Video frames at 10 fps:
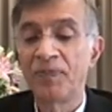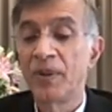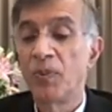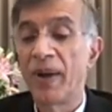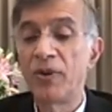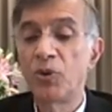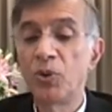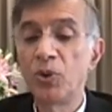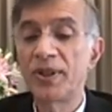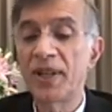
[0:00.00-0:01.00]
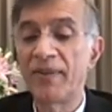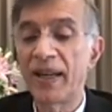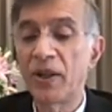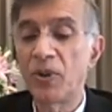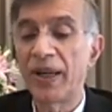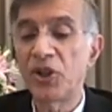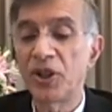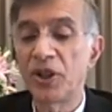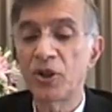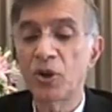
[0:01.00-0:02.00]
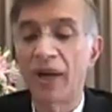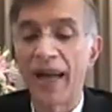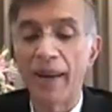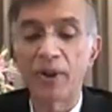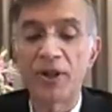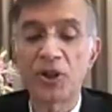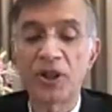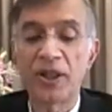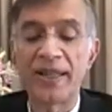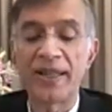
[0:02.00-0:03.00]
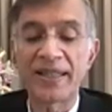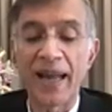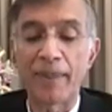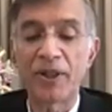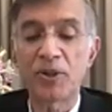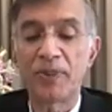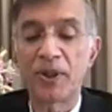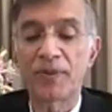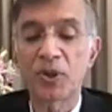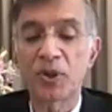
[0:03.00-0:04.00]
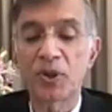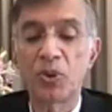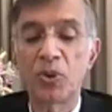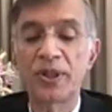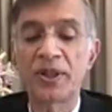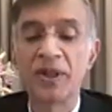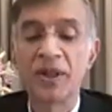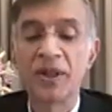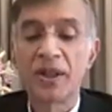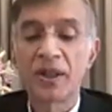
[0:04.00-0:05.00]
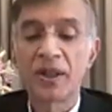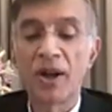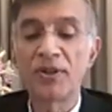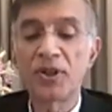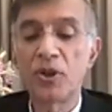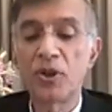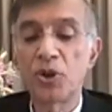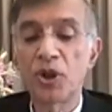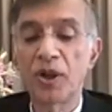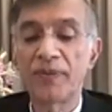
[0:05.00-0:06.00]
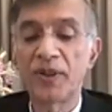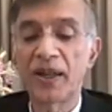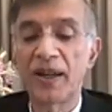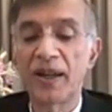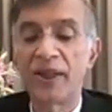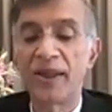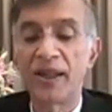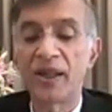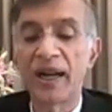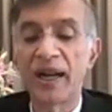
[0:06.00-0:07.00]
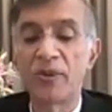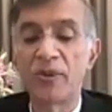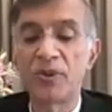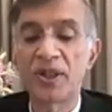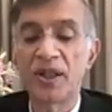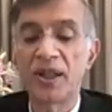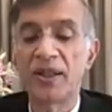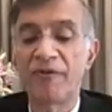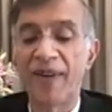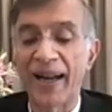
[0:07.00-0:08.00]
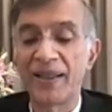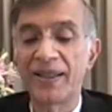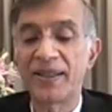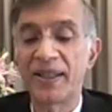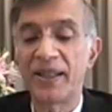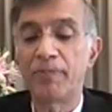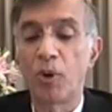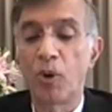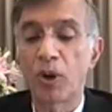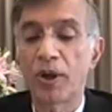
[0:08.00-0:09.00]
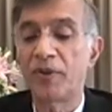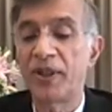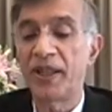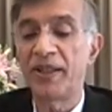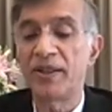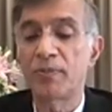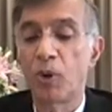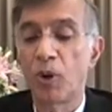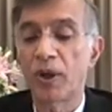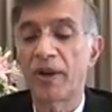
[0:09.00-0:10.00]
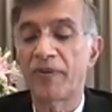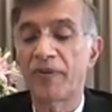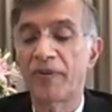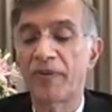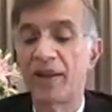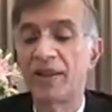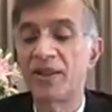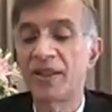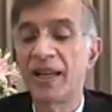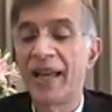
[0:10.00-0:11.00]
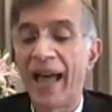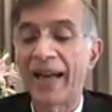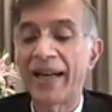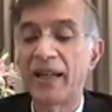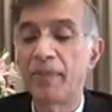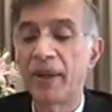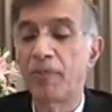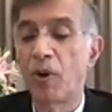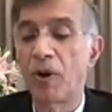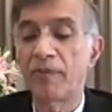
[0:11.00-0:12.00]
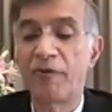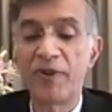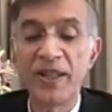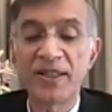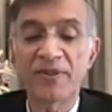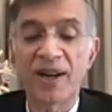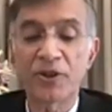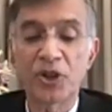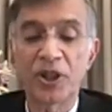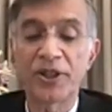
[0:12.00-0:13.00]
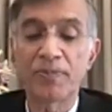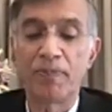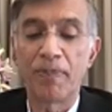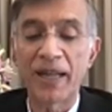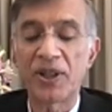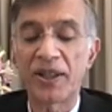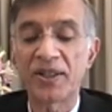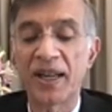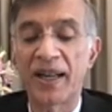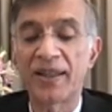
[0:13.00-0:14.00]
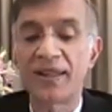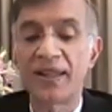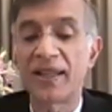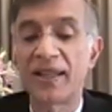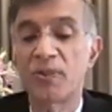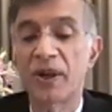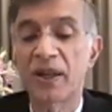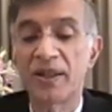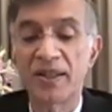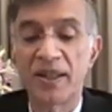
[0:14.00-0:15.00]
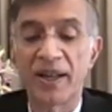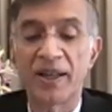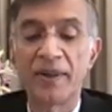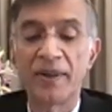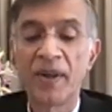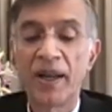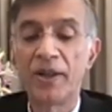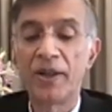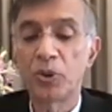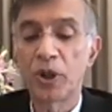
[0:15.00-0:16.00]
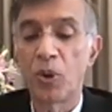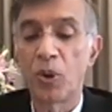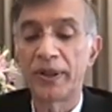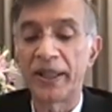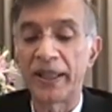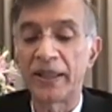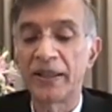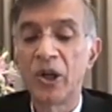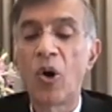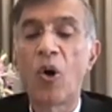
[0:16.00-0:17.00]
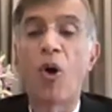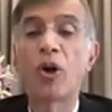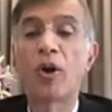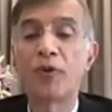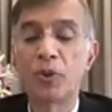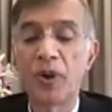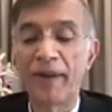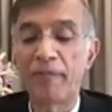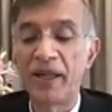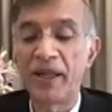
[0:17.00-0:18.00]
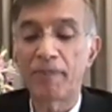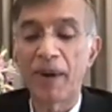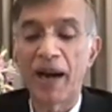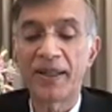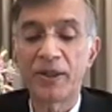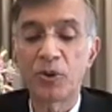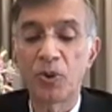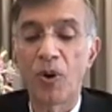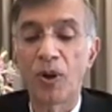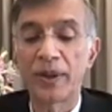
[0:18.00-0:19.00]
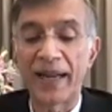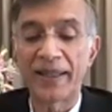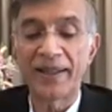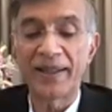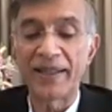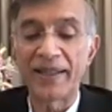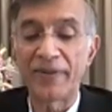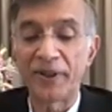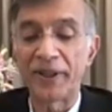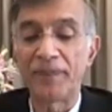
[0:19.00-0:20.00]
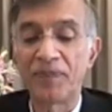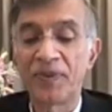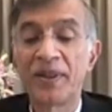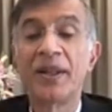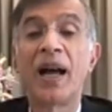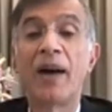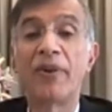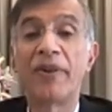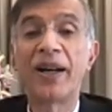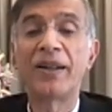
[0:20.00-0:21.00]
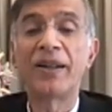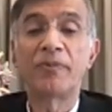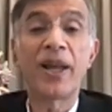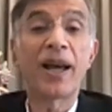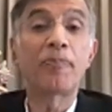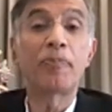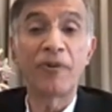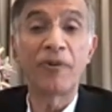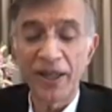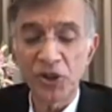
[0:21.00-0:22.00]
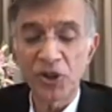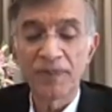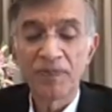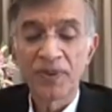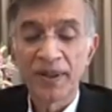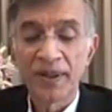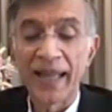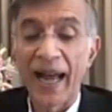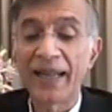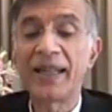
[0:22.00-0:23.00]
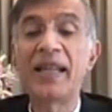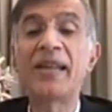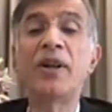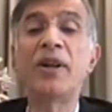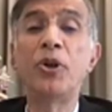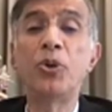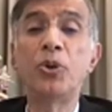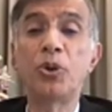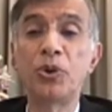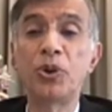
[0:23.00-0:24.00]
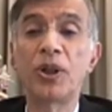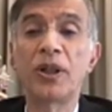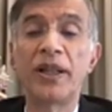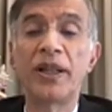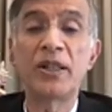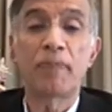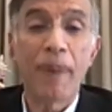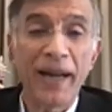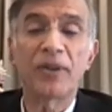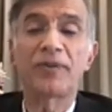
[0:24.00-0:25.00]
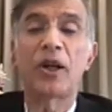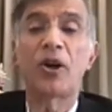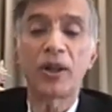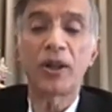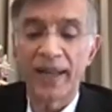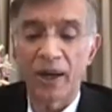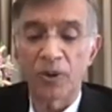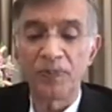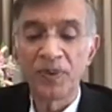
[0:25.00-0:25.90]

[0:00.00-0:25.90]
when rules and regulations, collaboration, establishment of schools, constitution of the governing council, faculty, board of deans, board of governance, academic board, fee structures, budgets, and other things were considered into the whole thing. All of you have been a party to all that creativity. However, we are privileged that even in spite of the lockdown,